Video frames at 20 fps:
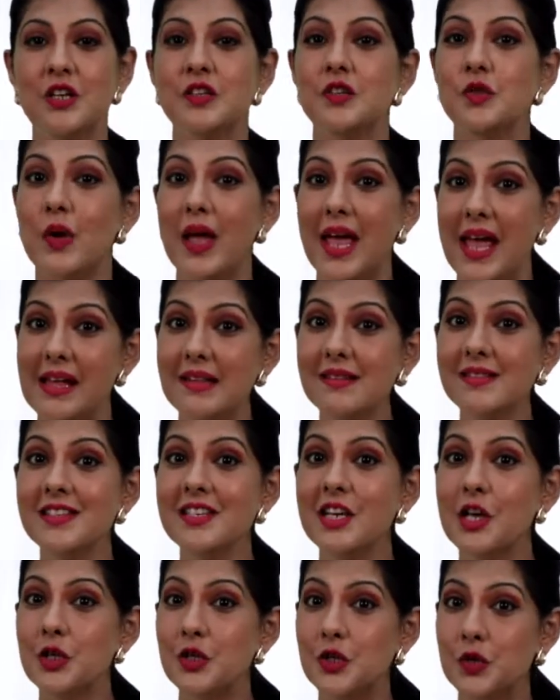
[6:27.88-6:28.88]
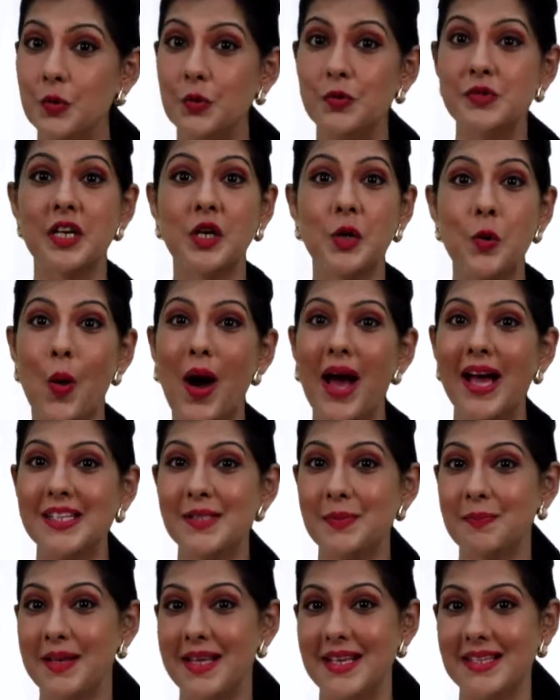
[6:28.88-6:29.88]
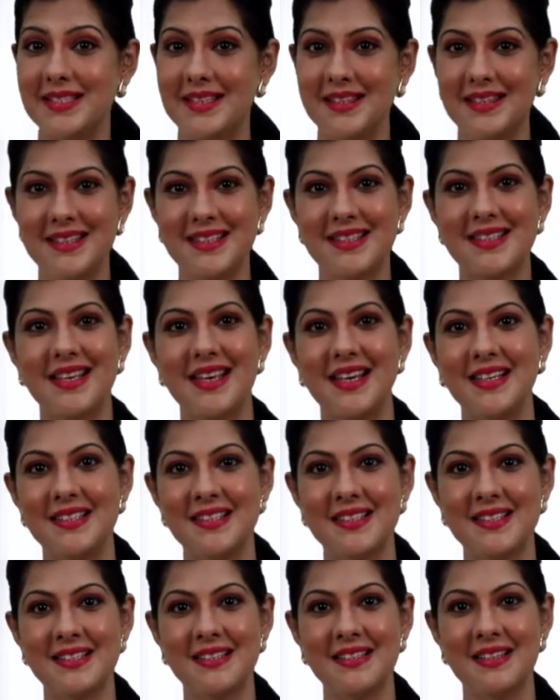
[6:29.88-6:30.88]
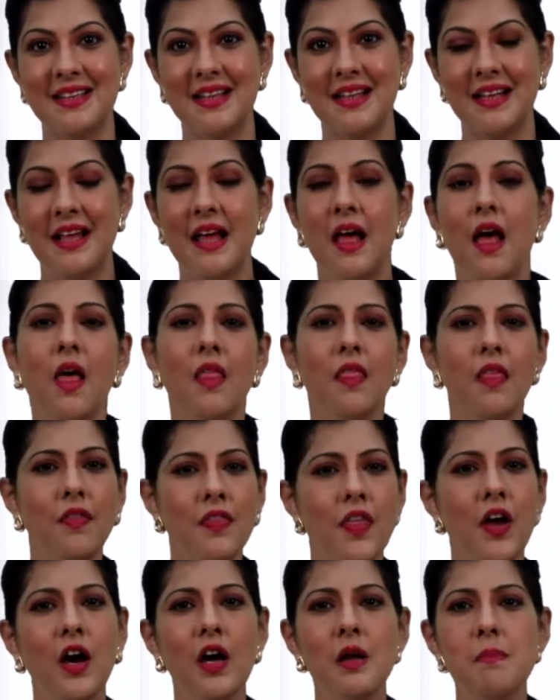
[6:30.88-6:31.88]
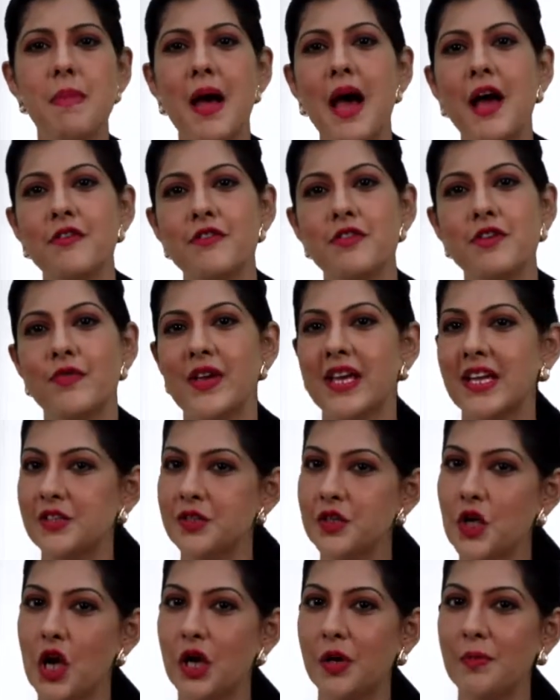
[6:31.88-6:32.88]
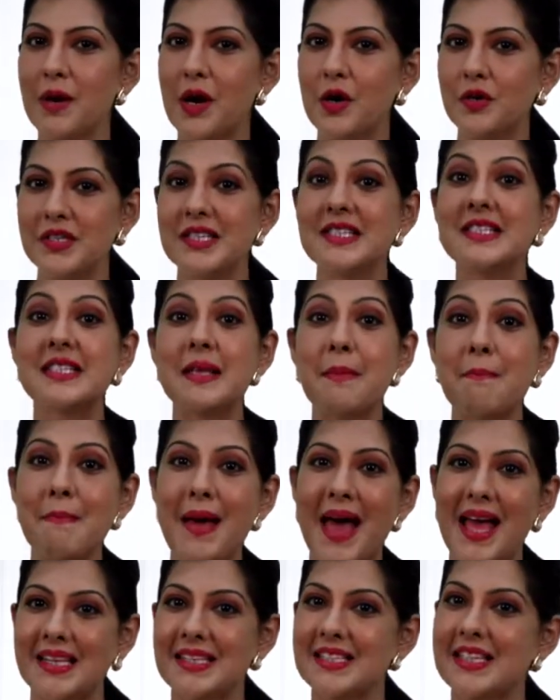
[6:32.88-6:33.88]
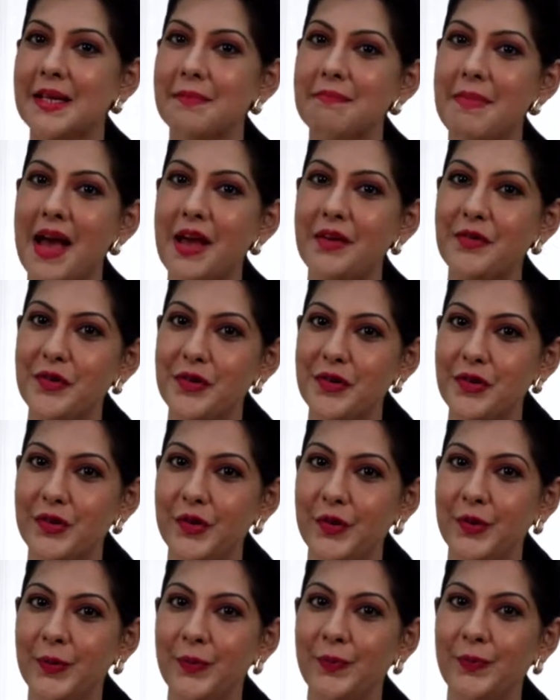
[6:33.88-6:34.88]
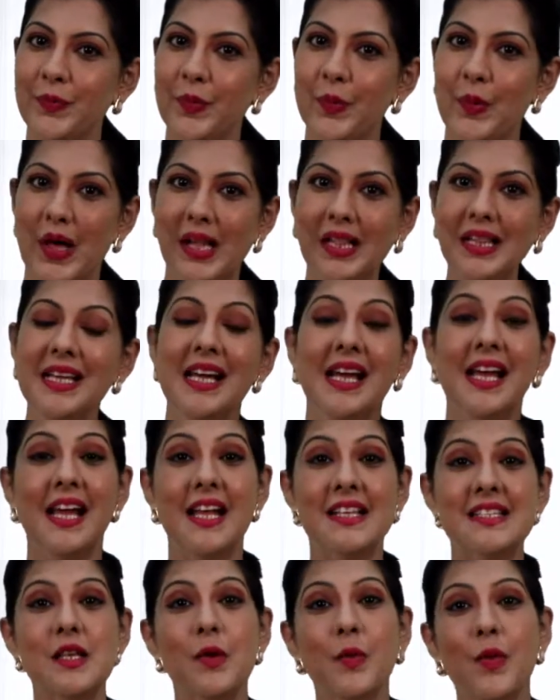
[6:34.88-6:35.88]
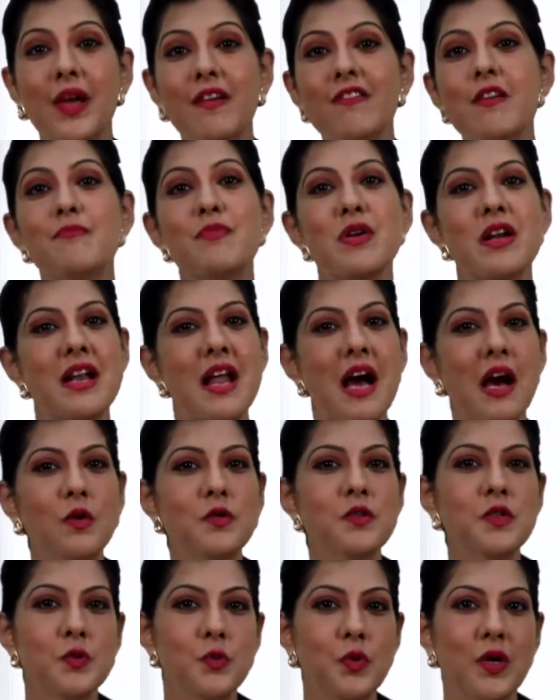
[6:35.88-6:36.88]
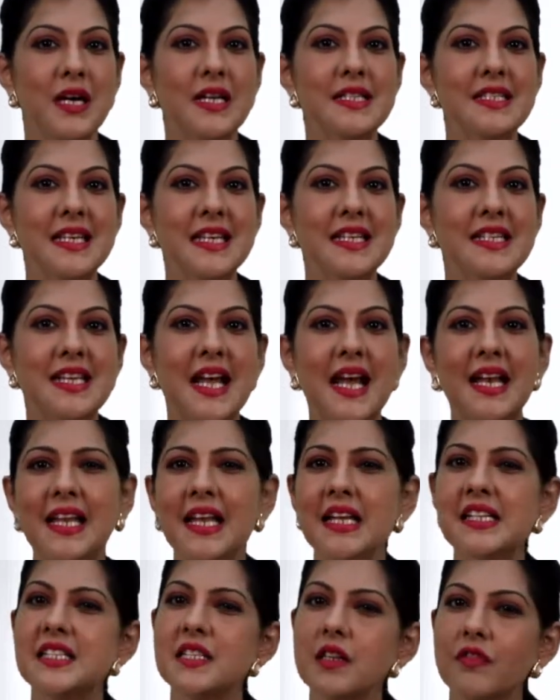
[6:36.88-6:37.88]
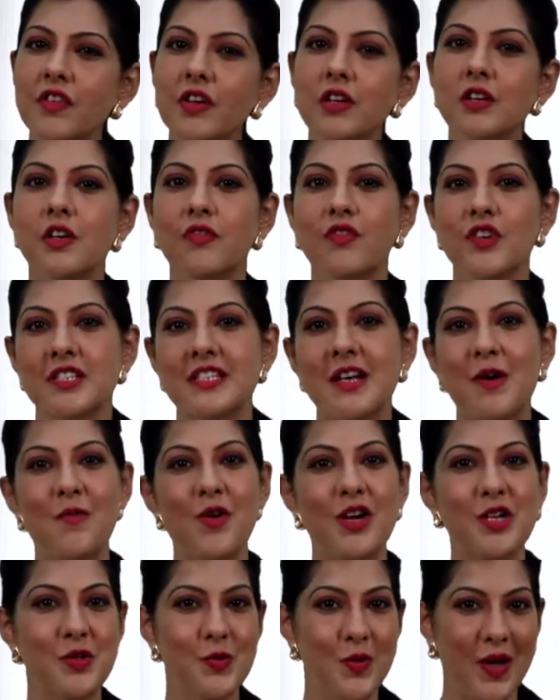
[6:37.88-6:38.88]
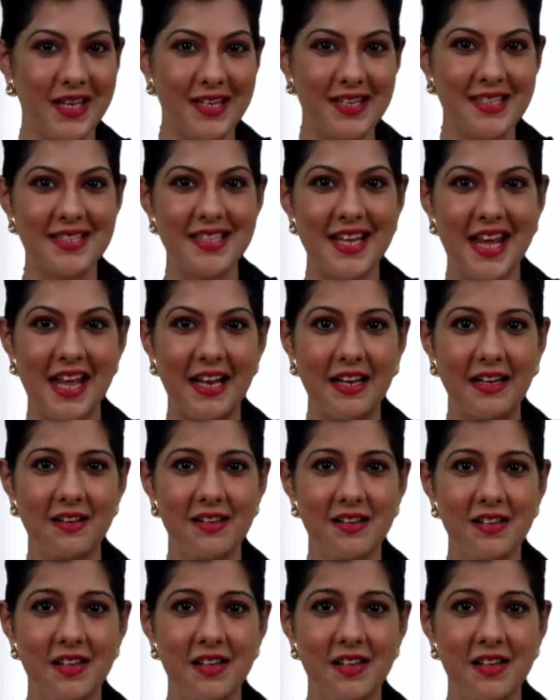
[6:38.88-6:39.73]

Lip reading: So hence, choose a quiet place in this case. The third barrier we can talk about is semantic barrier. Well, it's the way we pronounce words. It can get difficult for someone to understand.